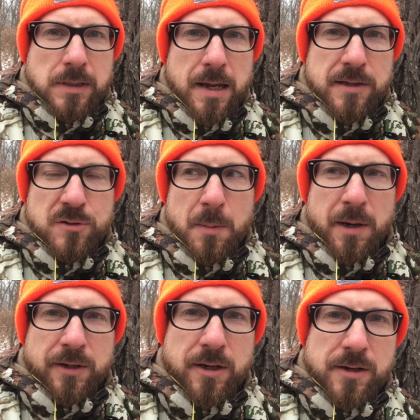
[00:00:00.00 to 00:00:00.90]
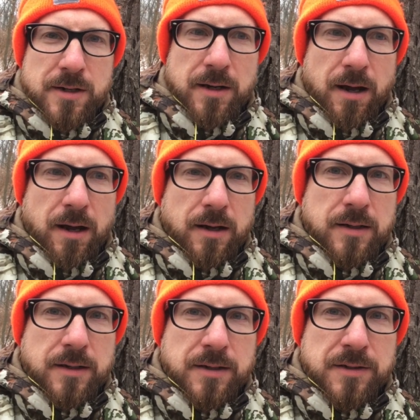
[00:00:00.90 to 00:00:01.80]
Hey, so I'm out here in
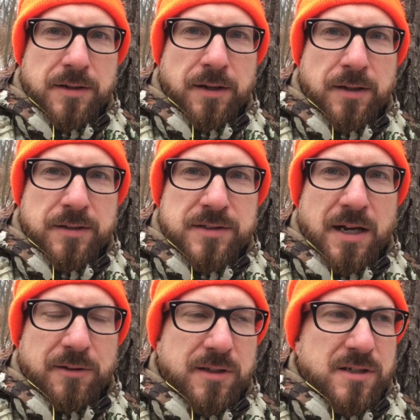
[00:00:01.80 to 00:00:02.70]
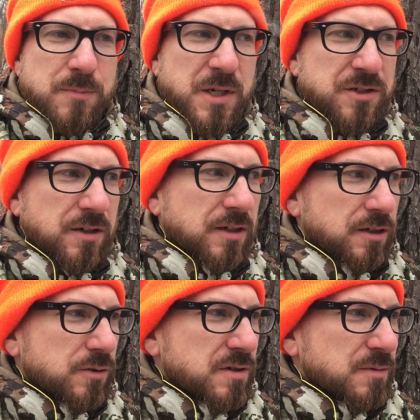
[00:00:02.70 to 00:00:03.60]
southeast Michigan
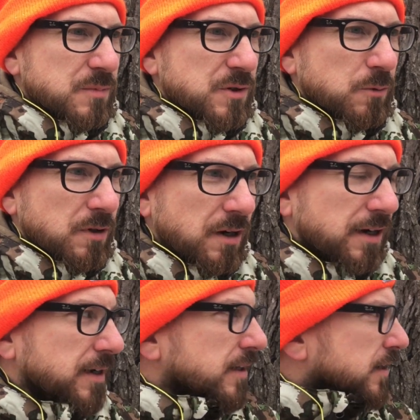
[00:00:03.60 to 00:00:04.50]
doing some squirrel hunting.